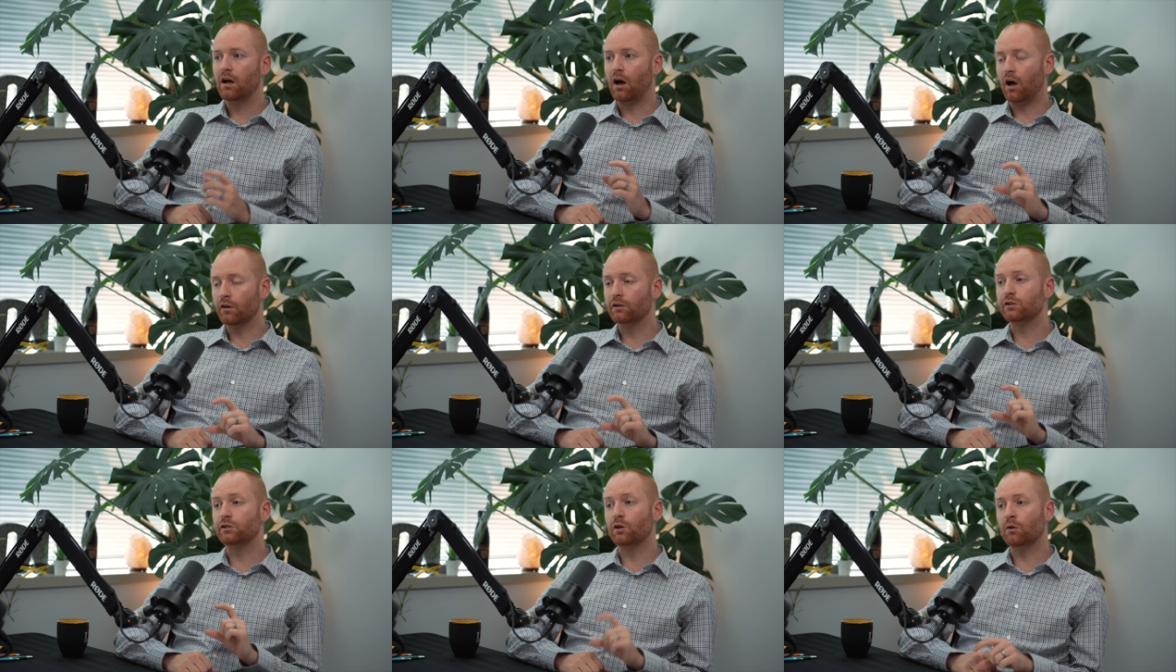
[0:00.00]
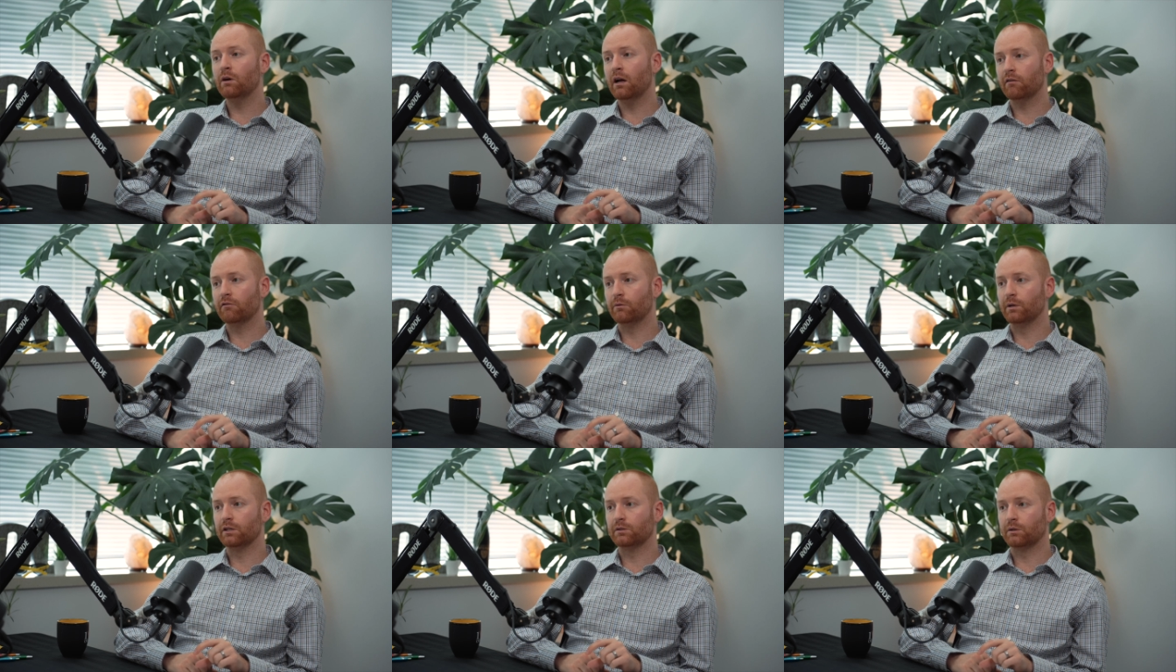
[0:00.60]
Others don't have
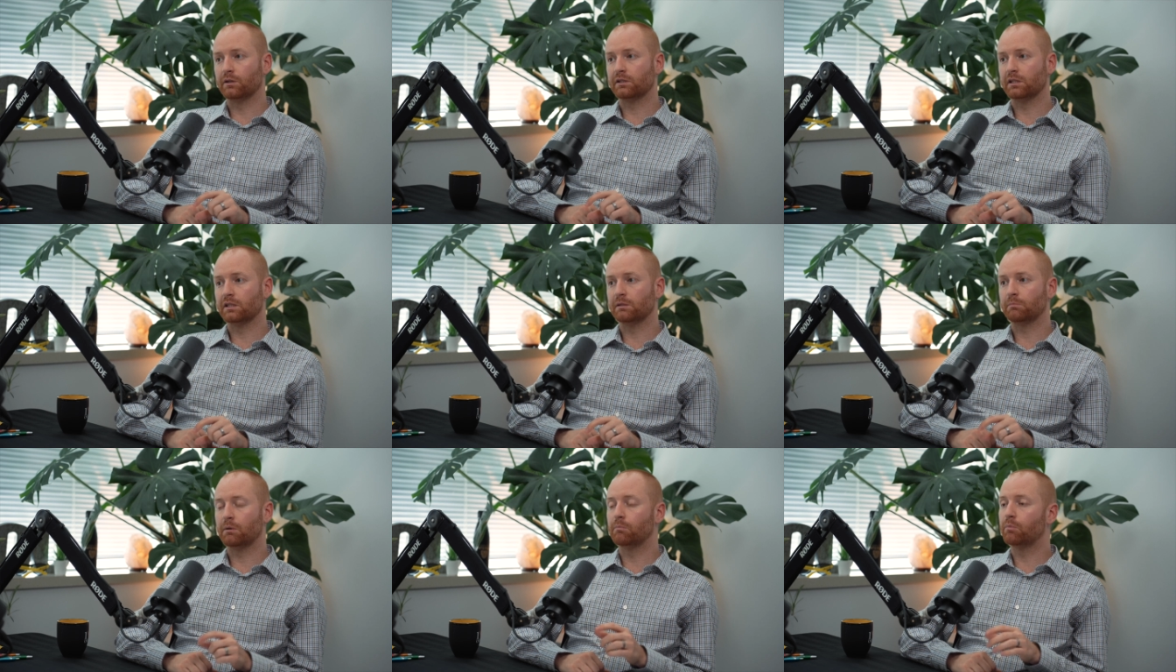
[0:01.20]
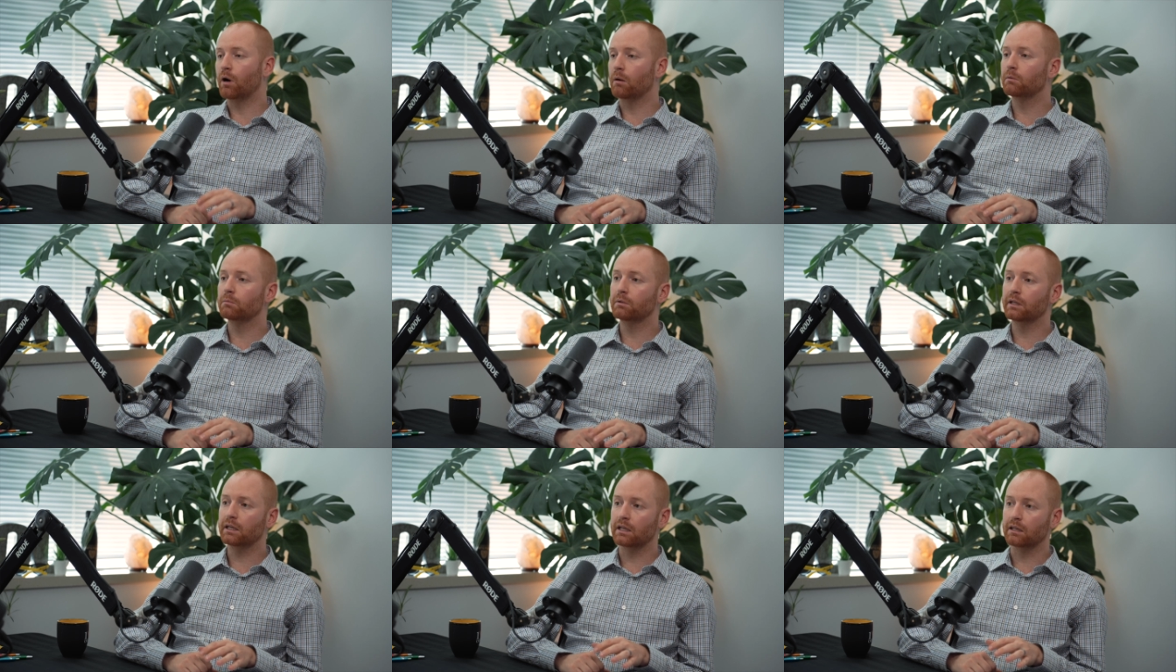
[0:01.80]
the resources but
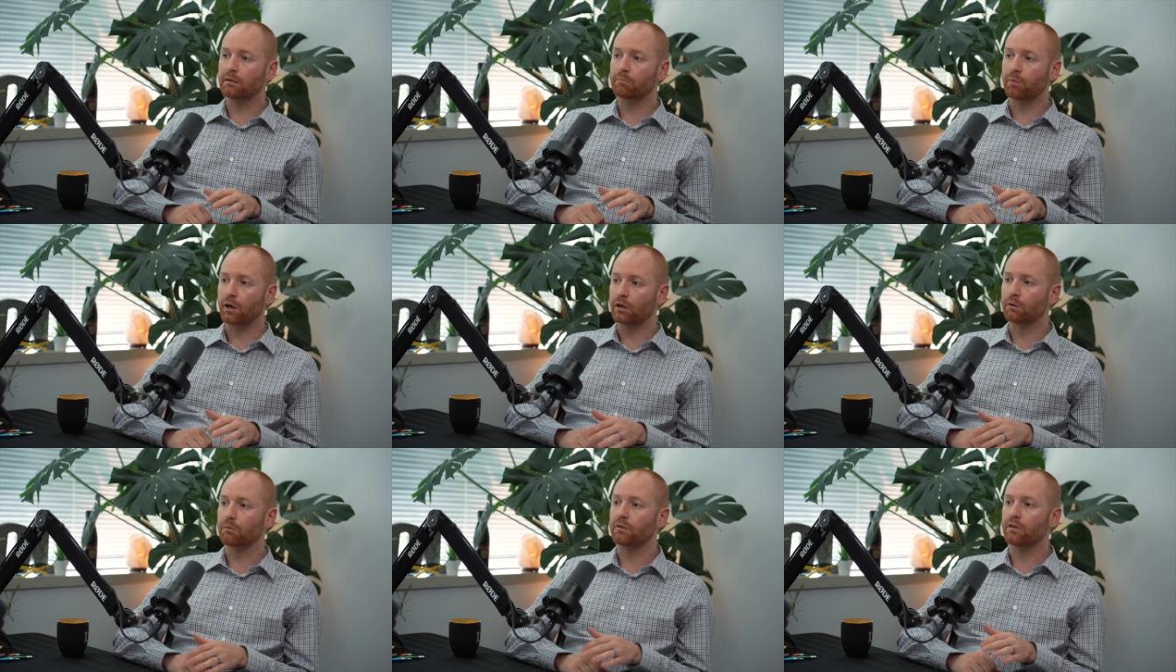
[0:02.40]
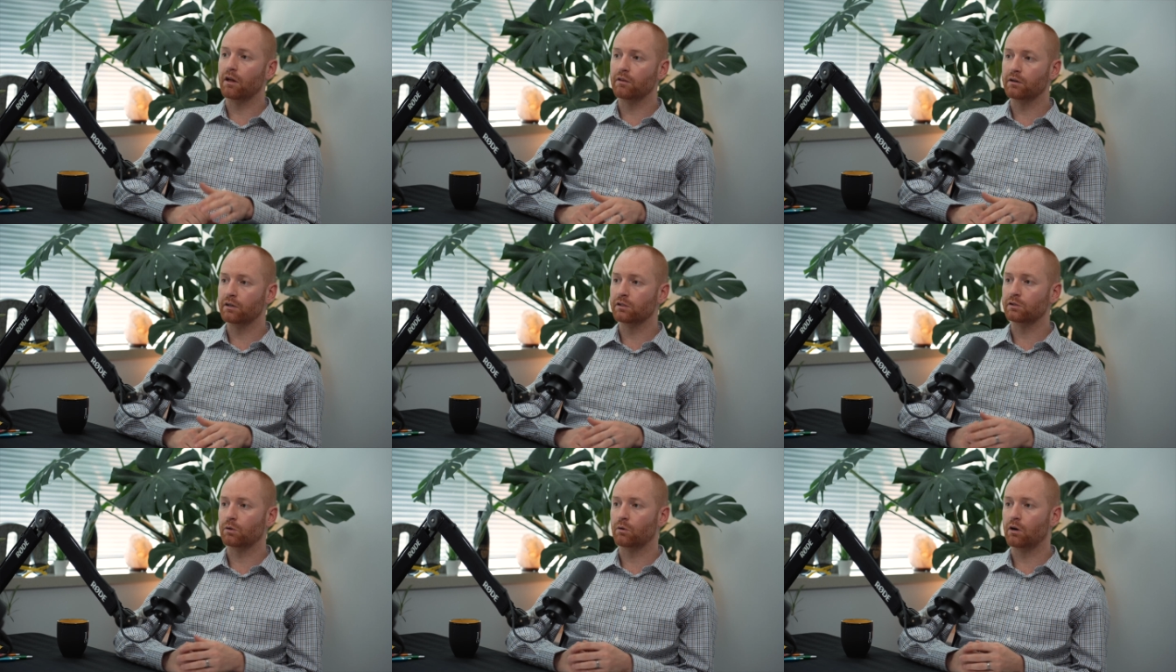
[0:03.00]
probably can partner with
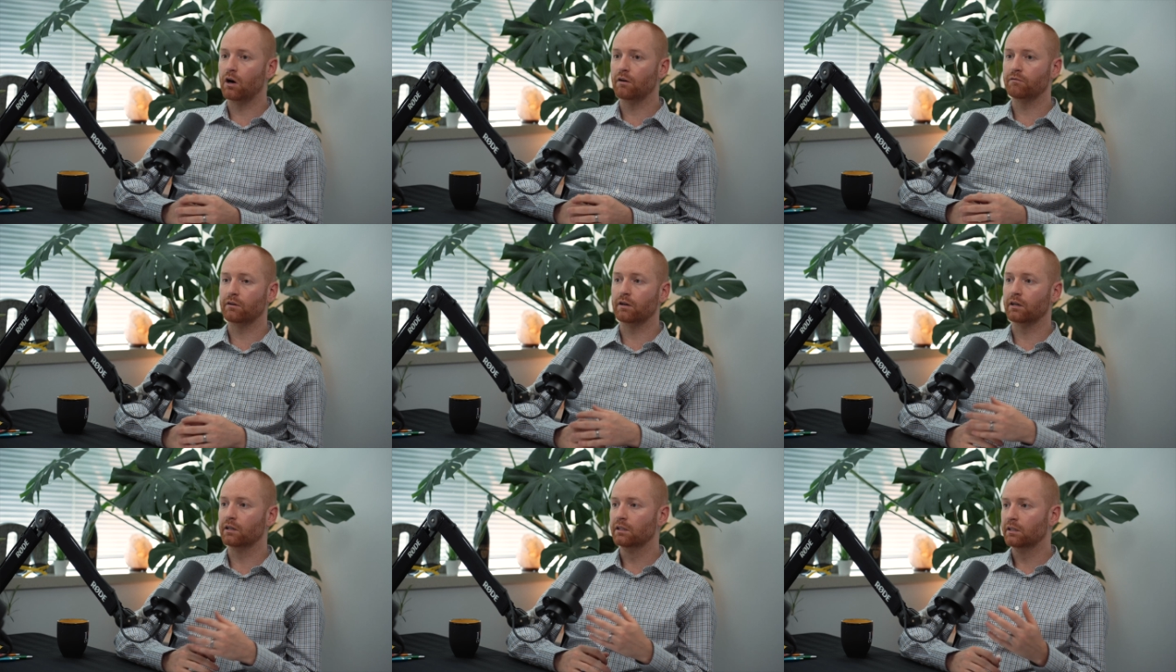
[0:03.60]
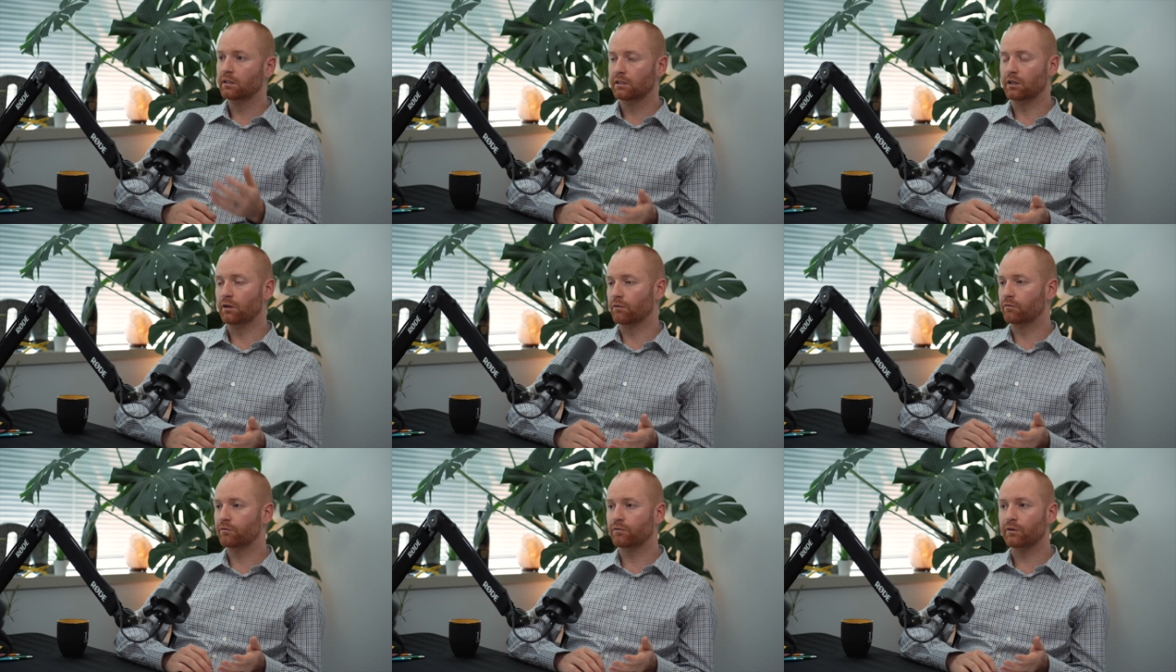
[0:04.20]
others or offer
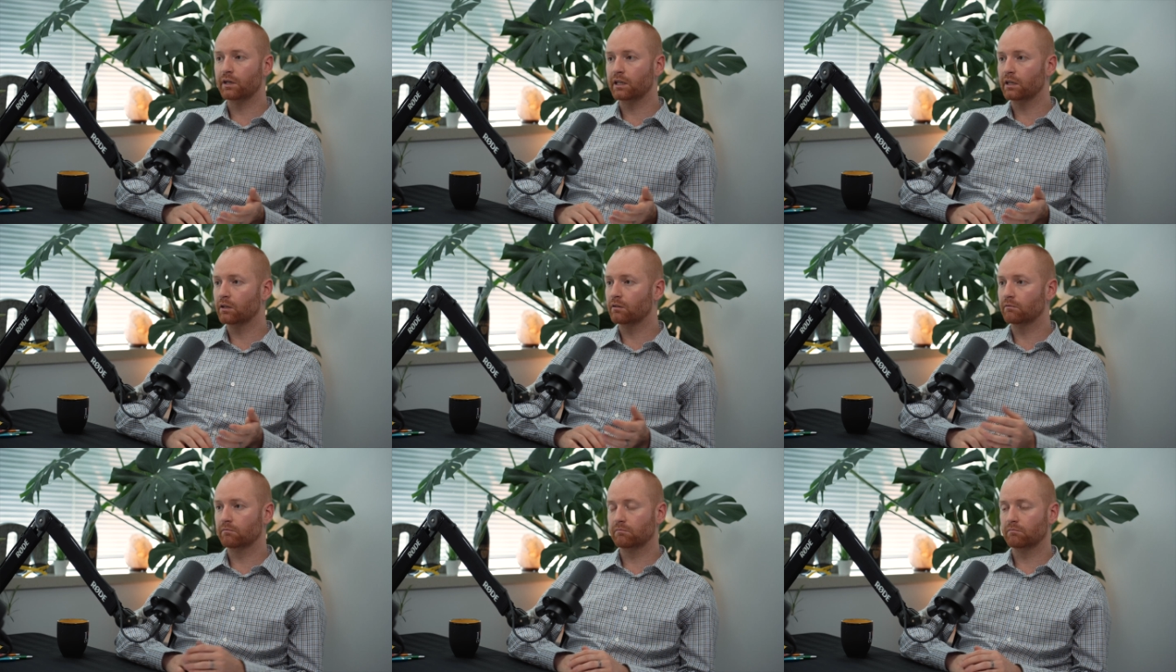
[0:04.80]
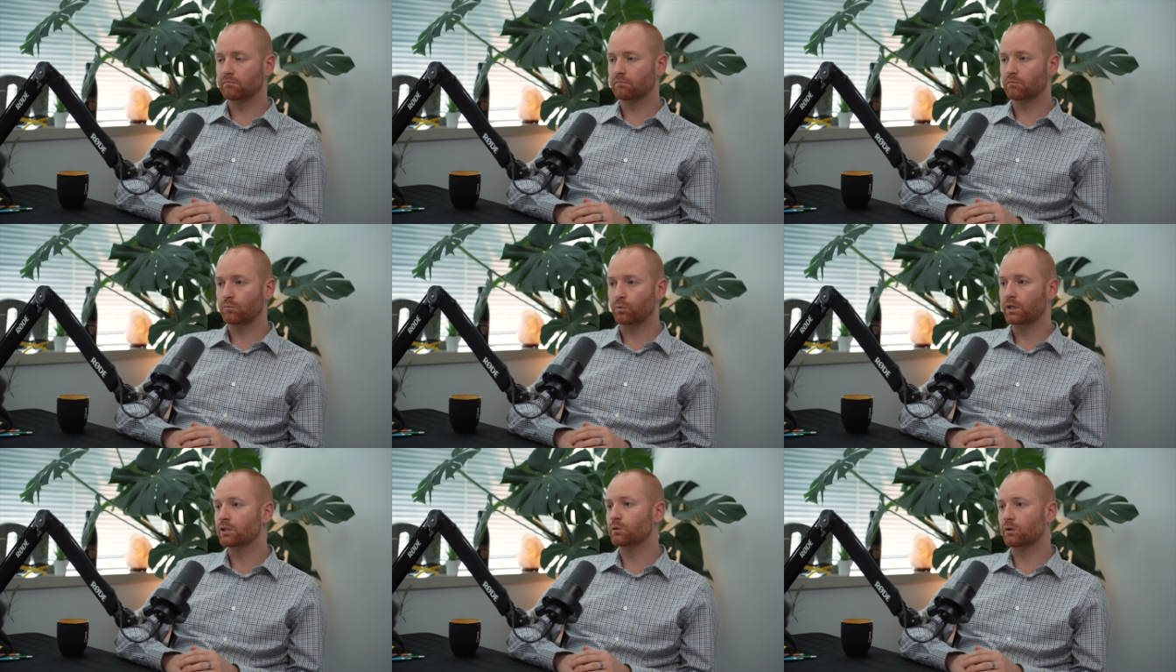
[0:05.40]
free
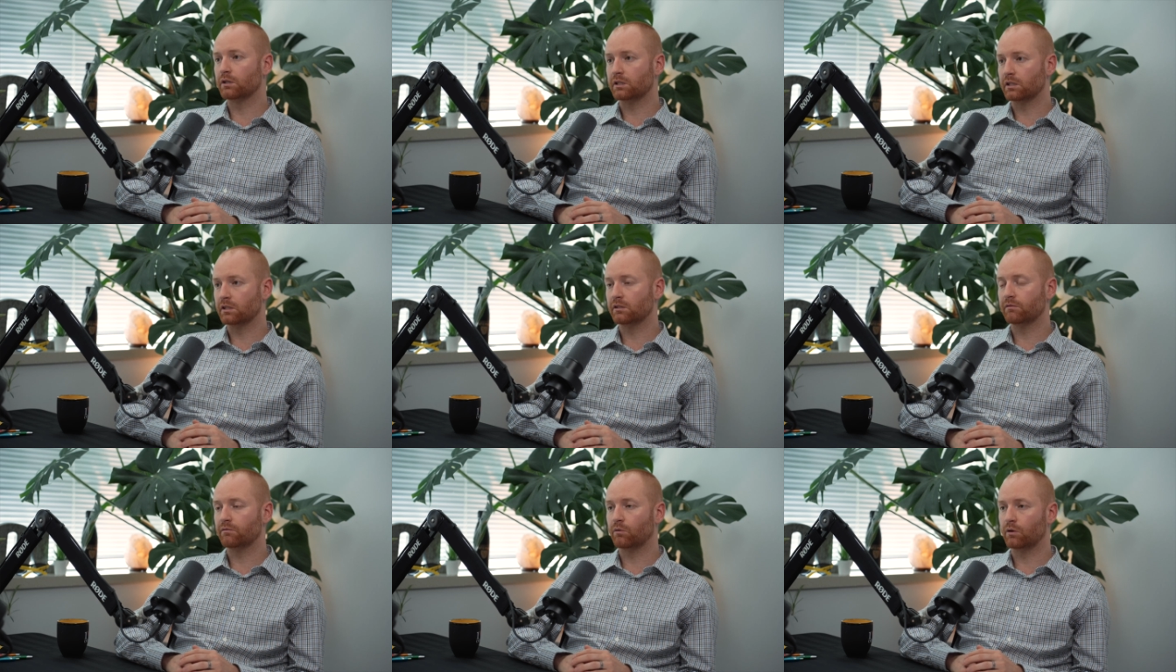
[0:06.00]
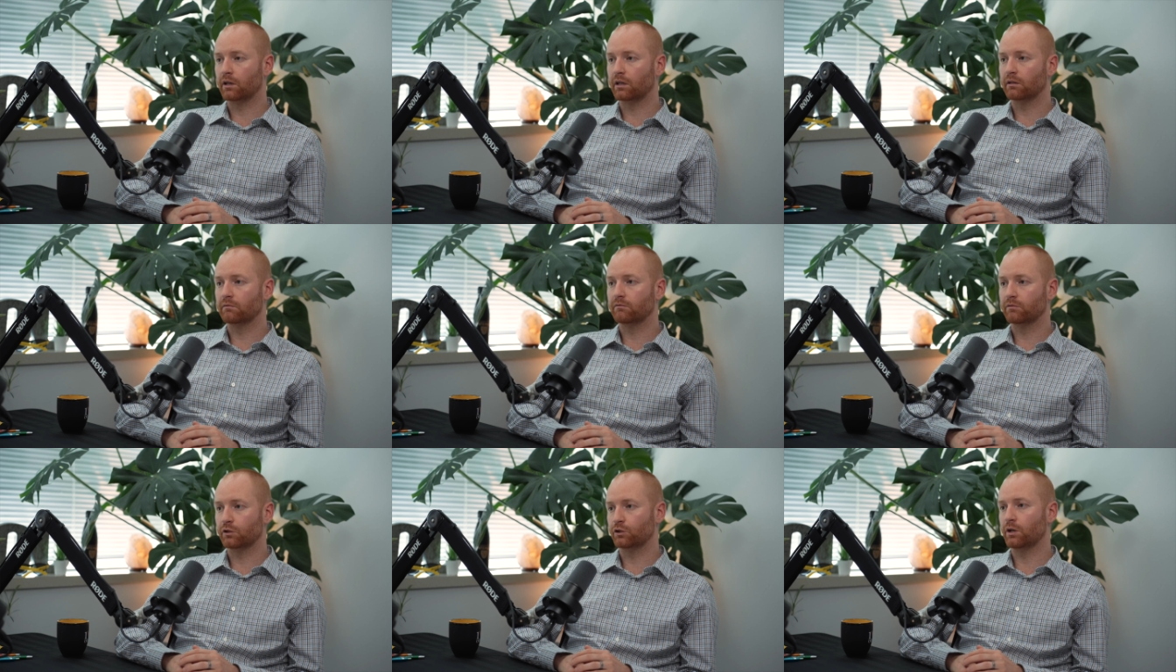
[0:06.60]
resources for
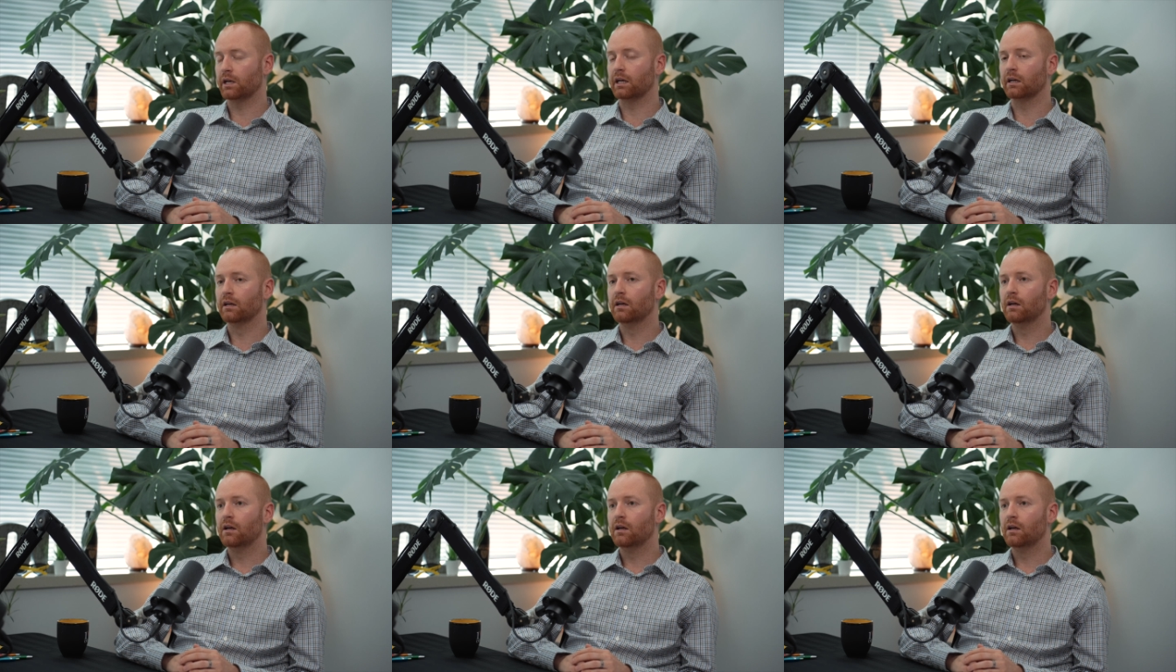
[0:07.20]
training.